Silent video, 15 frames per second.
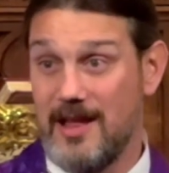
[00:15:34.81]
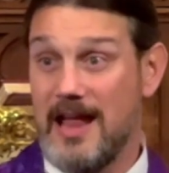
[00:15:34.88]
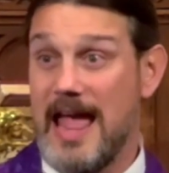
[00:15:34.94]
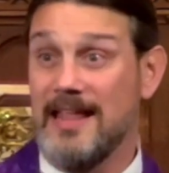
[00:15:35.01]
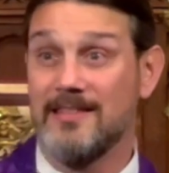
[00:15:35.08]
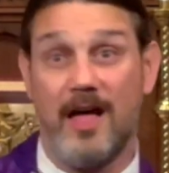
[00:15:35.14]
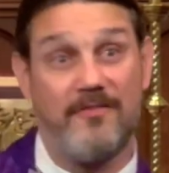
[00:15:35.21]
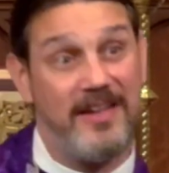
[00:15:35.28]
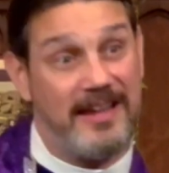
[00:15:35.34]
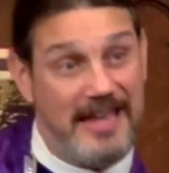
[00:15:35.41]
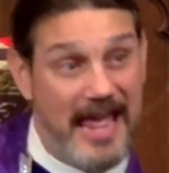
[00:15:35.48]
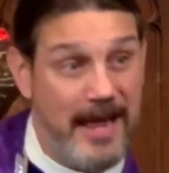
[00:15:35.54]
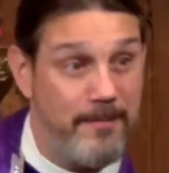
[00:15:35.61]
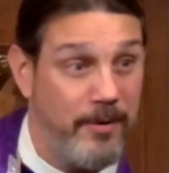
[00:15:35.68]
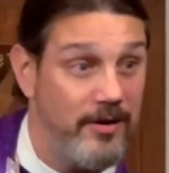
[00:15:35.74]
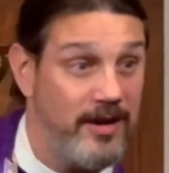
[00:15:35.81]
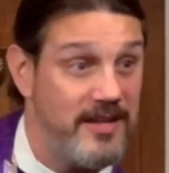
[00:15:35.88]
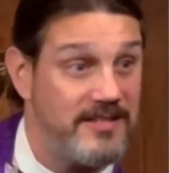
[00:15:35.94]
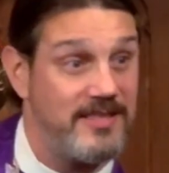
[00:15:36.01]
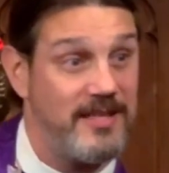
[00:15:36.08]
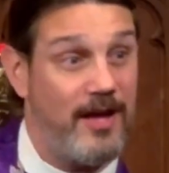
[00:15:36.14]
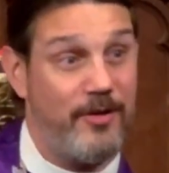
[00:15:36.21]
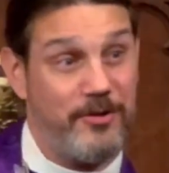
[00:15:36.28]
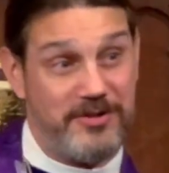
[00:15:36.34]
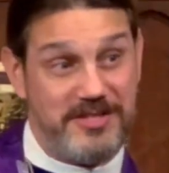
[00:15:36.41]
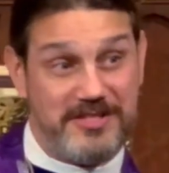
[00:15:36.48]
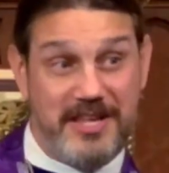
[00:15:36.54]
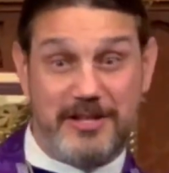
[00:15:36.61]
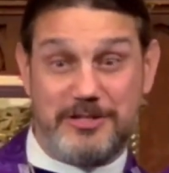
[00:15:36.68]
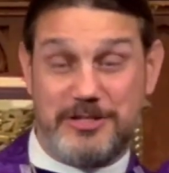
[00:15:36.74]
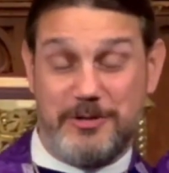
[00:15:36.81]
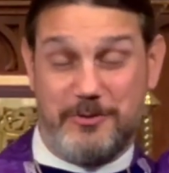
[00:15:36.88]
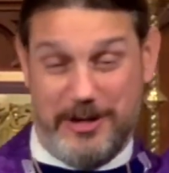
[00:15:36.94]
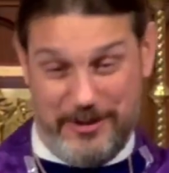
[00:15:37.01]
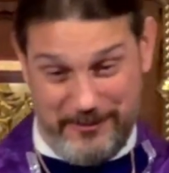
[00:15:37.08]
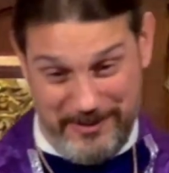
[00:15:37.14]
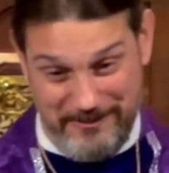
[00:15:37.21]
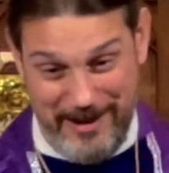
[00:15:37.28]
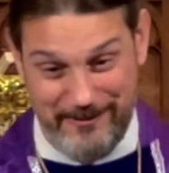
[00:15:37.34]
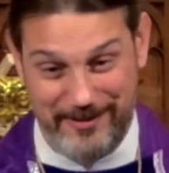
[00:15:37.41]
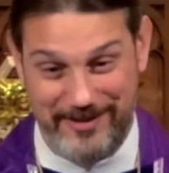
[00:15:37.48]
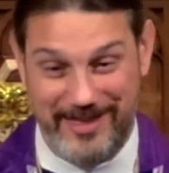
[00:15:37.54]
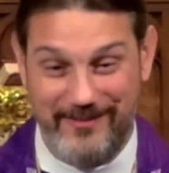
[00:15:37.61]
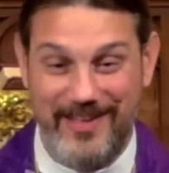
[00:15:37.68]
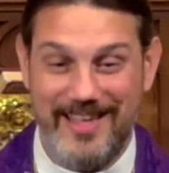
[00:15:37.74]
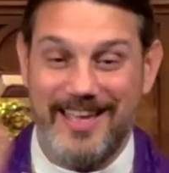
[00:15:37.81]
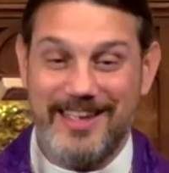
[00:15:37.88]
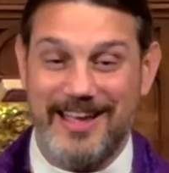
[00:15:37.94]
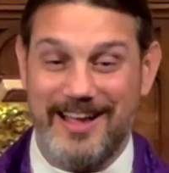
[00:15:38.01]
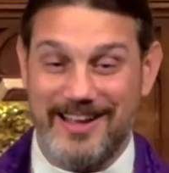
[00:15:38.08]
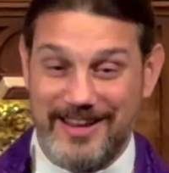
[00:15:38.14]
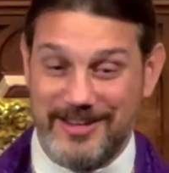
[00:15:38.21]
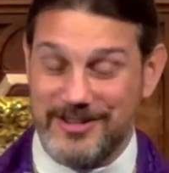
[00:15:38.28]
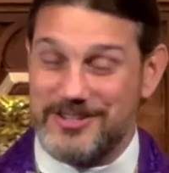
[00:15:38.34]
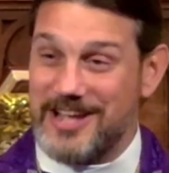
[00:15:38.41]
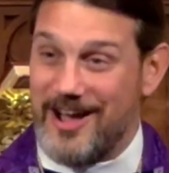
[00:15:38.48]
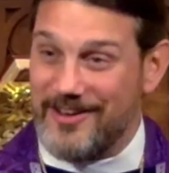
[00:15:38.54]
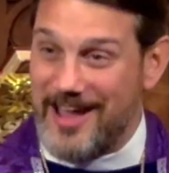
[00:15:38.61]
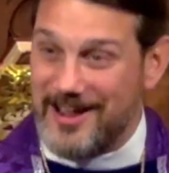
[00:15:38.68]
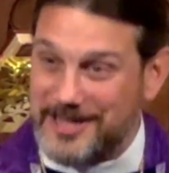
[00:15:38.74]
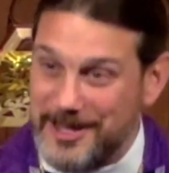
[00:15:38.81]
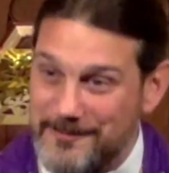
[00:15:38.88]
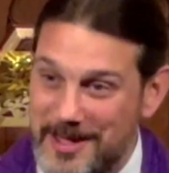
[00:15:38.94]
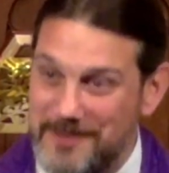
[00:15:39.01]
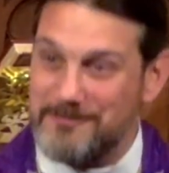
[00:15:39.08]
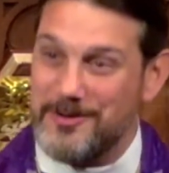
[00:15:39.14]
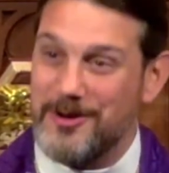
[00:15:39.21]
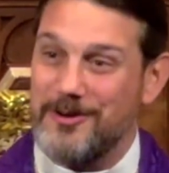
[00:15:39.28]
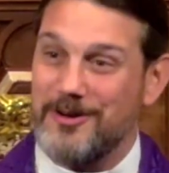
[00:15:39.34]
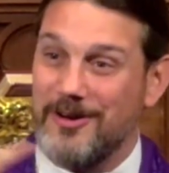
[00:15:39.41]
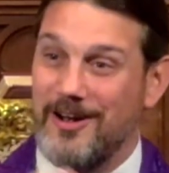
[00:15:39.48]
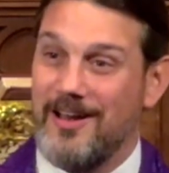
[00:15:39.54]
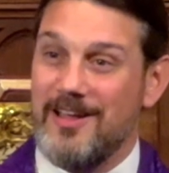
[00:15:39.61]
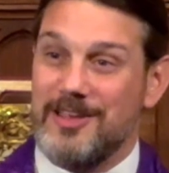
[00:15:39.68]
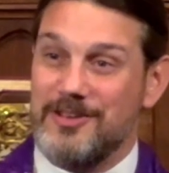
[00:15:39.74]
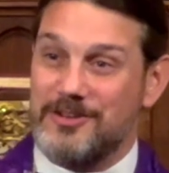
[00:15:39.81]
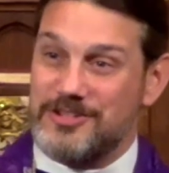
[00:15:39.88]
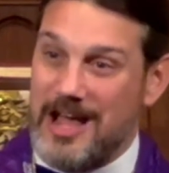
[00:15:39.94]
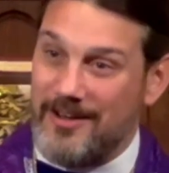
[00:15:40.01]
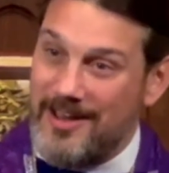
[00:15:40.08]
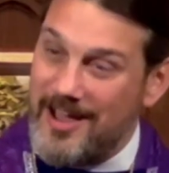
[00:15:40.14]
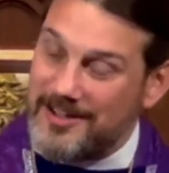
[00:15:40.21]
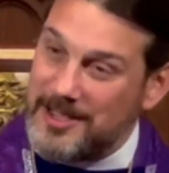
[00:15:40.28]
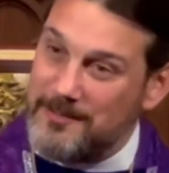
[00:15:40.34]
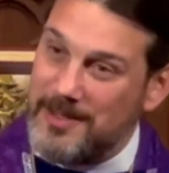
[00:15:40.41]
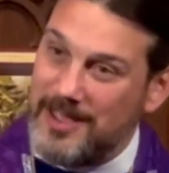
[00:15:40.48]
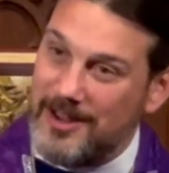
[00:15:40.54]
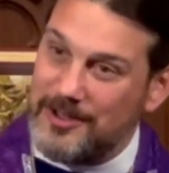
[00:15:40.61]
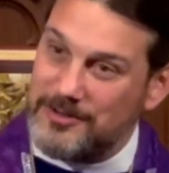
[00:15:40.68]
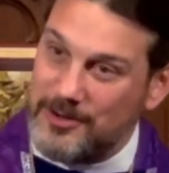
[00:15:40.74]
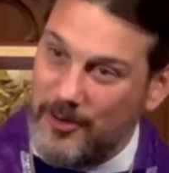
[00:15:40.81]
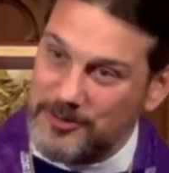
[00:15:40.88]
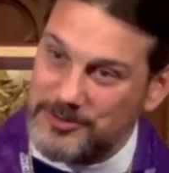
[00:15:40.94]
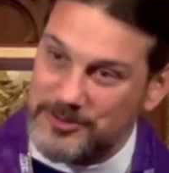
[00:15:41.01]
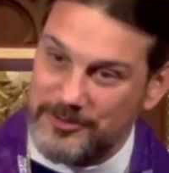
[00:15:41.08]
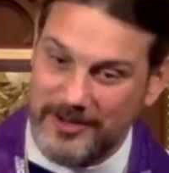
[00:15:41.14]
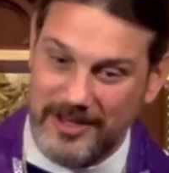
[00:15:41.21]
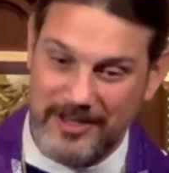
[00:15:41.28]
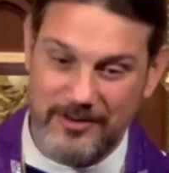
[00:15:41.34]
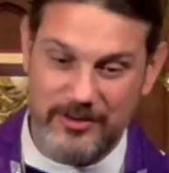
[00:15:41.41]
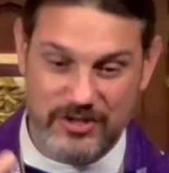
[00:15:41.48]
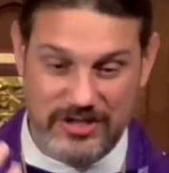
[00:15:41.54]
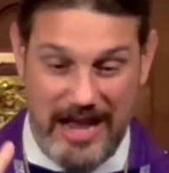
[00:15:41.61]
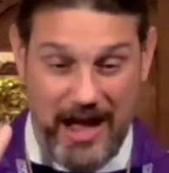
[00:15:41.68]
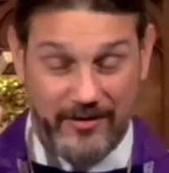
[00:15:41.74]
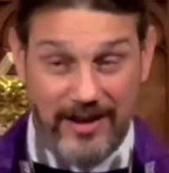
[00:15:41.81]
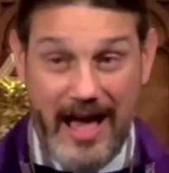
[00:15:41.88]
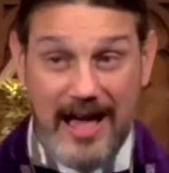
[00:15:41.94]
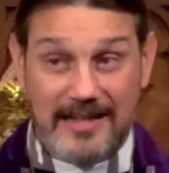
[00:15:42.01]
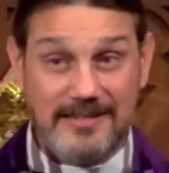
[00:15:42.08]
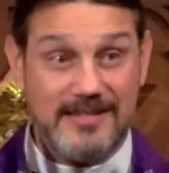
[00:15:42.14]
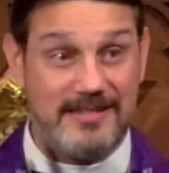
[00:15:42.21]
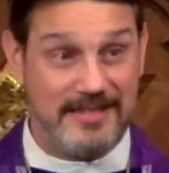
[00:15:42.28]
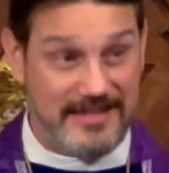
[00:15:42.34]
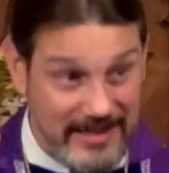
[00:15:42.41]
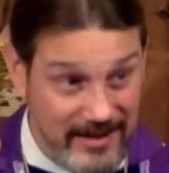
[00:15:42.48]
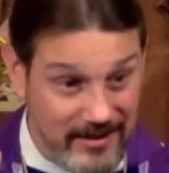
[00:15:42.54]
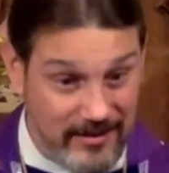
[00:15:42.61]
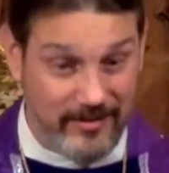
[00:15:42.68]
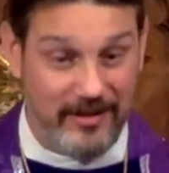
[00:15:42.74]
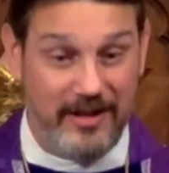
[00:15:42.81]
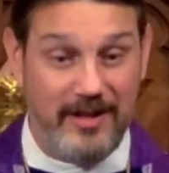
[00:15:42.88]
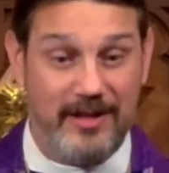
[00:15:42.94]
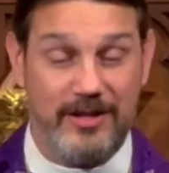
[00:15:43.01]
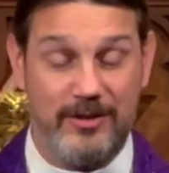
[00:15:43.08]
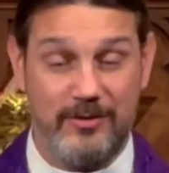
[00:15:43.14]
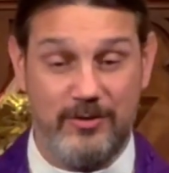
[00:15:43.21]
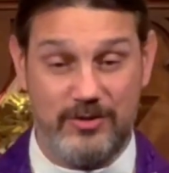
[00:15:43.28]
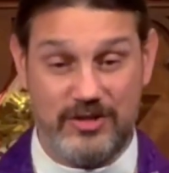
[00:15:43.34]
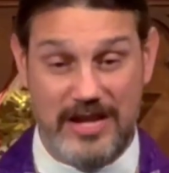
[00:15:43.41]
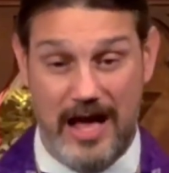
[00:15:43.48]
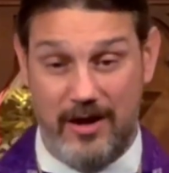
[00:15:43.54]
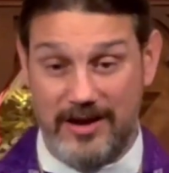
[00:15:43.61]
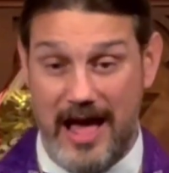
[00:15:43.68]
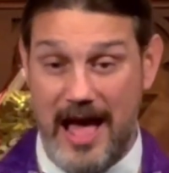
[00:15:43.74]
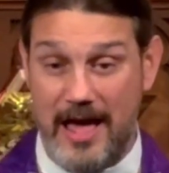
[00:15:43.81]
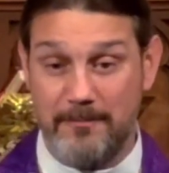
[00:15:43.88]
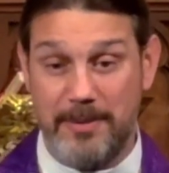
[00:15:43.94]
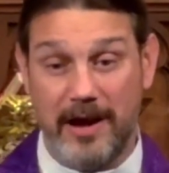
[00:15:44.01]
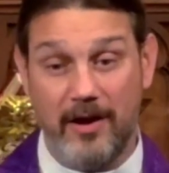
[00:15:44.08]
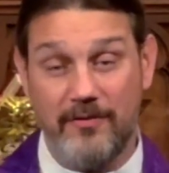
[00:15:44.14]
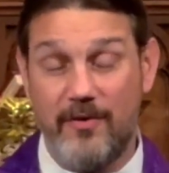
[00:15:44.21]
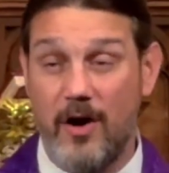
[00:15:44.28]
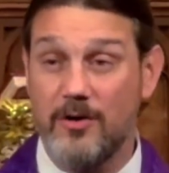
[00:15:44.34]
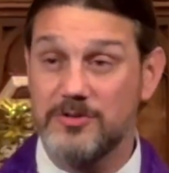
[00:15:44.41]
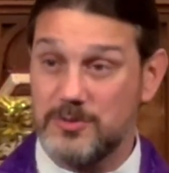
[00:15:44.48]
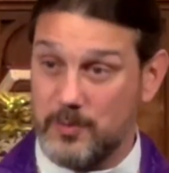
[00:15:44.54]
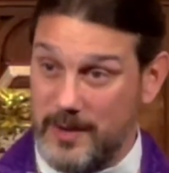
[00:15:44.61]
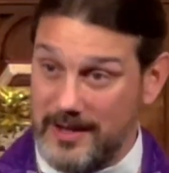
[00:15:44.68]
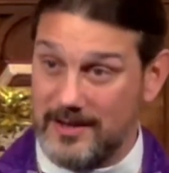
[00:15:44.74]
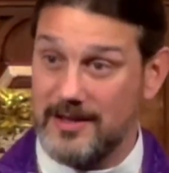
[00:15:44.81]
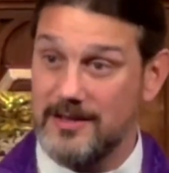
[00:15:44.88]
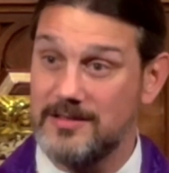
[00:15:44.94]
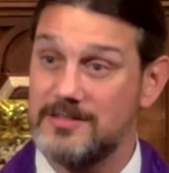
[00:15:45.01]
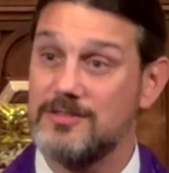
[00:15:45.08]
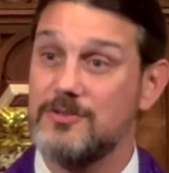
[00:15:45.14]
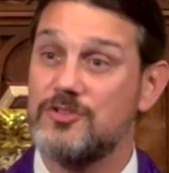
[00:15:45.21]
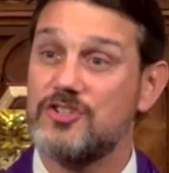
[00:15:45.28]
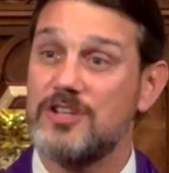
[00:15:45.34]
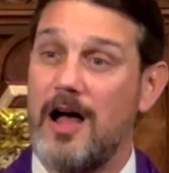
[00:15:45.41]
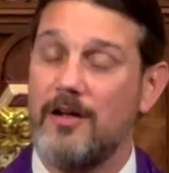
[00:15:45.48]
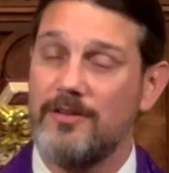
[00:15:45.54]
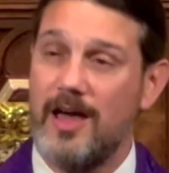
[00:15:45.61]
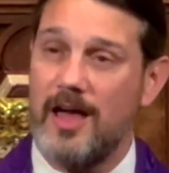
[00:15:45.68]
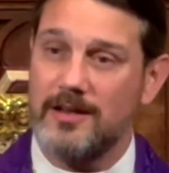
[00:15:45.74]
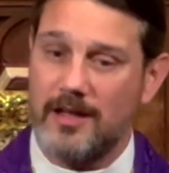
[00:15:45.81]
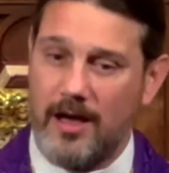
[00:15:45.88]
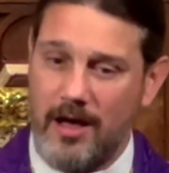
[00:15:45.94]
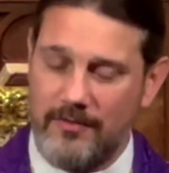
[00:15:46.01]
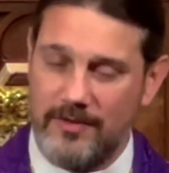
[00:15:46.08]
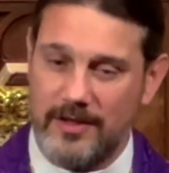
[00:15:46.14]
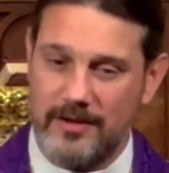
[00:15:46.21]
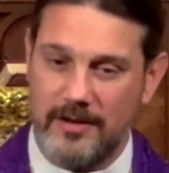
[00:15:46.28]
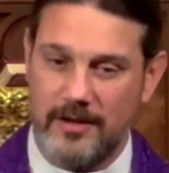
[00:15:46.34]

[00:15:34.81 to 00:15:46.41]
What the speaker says: And loving neighbor is the other 6. You want to remember them? You shall not commit murder. You shall not commit adultery. You shall not steal. You shall not bear false witness. You shall not covet.